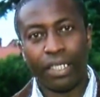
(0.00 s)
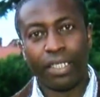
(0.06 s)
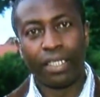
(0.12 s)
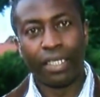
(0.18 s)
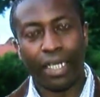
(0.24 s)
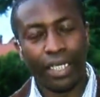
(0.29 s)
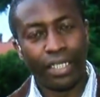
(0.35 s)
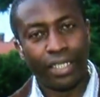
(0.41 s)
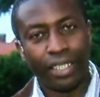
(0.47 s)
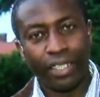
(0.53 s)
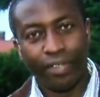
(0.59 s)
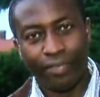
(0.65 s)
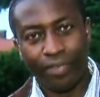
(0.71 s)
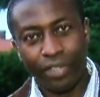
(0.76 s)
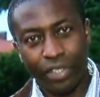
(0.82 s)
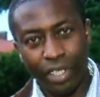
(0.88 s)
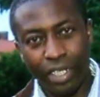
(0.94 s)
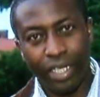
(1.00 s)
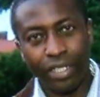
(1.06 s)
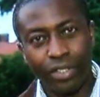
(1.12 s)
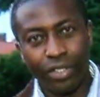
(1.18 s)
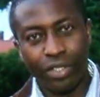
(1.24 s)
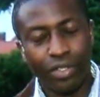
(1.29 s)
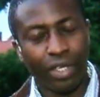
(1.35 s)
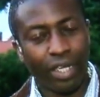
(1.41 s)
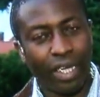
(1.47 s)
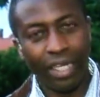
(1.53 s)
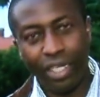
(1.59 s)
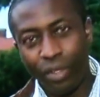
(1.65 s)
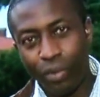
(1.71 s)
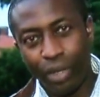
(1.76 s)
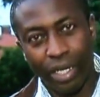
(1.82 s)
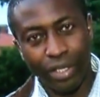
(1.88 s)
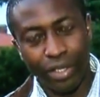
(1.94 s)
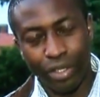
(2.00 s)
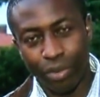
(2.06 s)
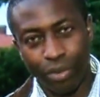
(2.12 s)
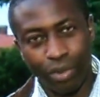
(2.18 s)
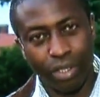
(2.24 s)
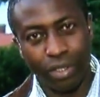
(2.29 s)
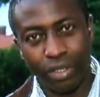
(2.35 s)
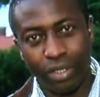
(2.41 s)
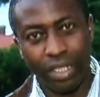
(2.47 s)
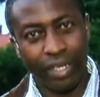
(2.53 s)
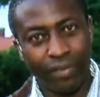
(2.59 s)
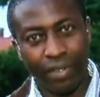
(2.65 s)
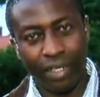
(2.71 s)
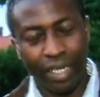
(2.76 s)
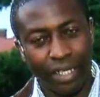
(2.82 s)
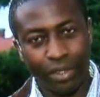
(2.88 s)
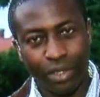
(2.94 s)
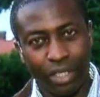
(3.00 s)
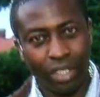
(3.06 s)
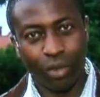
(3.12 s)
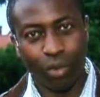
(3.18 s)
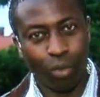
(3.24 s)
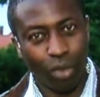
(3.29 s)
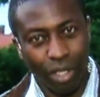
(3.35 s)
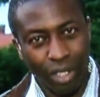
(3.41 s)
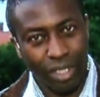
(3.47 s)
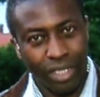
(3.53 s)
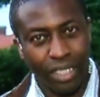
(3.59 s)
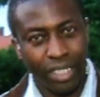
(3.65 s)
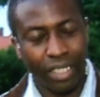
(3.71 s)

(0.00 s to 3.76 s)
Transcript: The idea of vigilantes anywhere in the world never actually works.